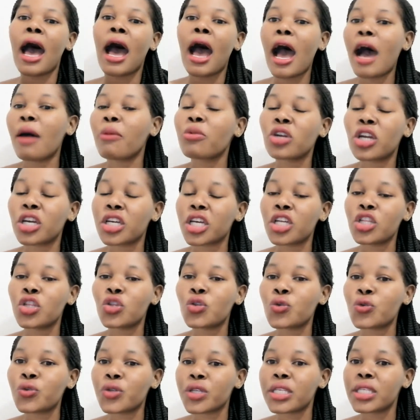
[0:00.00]
I'm gonna get
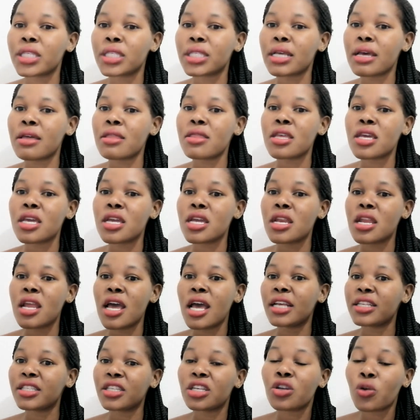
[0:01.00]
through this, and then
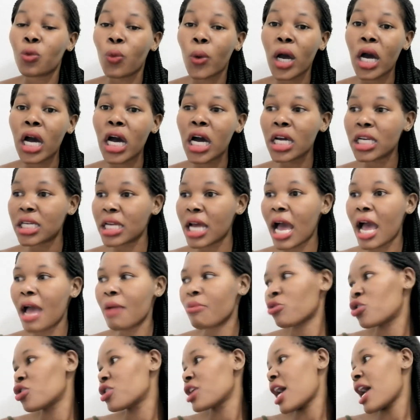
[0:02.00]
as a reward,
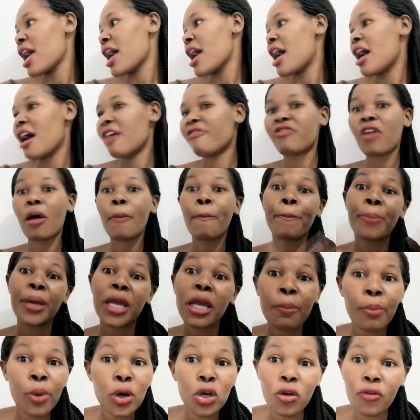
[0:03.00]
I'm gonna have a
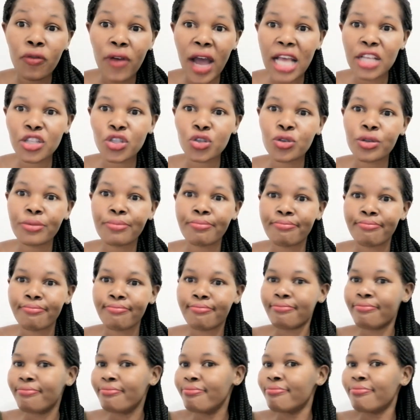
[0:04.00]
big bowl of ice cream,
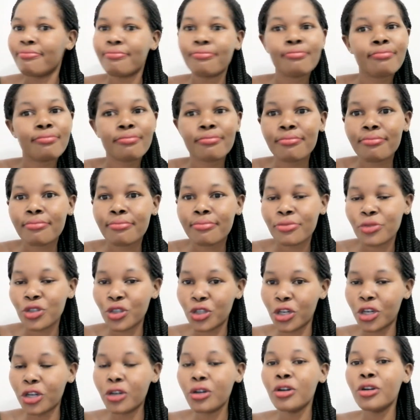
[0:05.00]
you
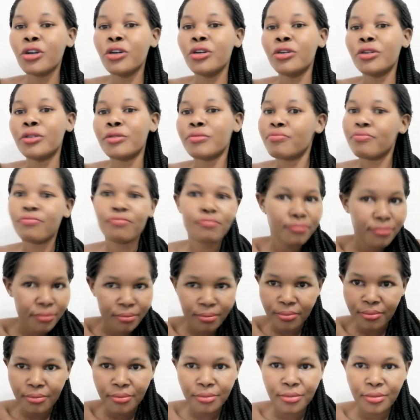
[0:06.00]
know?
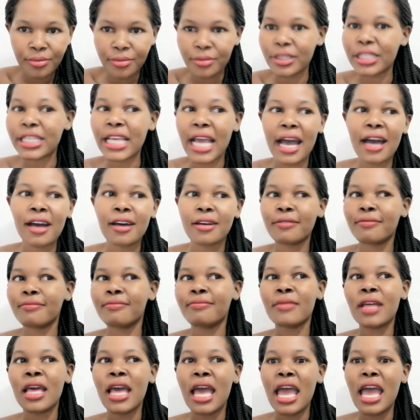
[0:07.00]
Yeah.
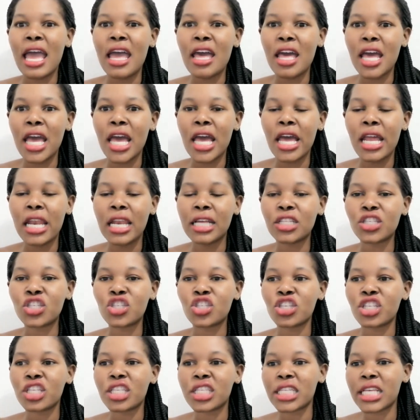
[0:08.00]
And let's
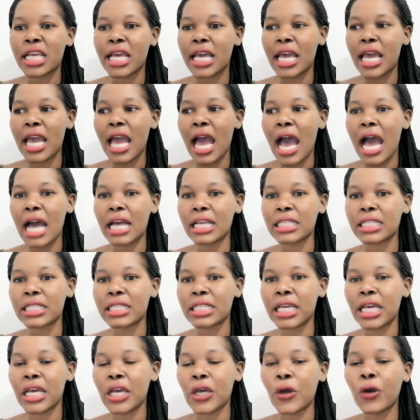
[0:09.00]
just say I
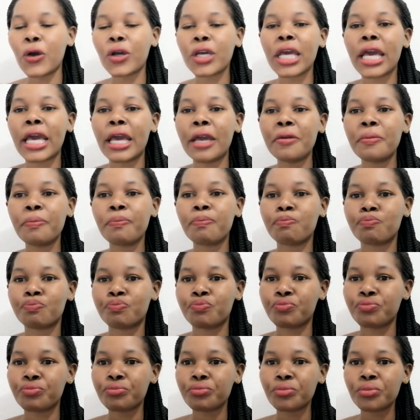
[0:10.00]
say, okay,
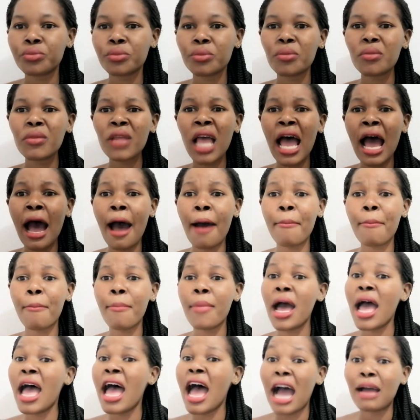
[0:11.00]

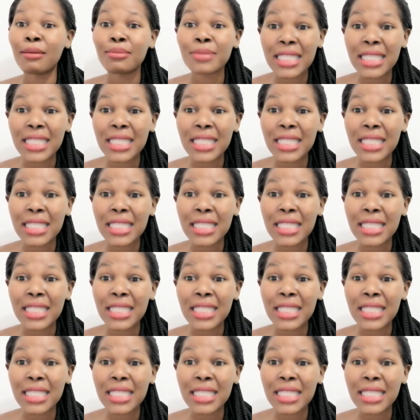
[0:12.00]
I'm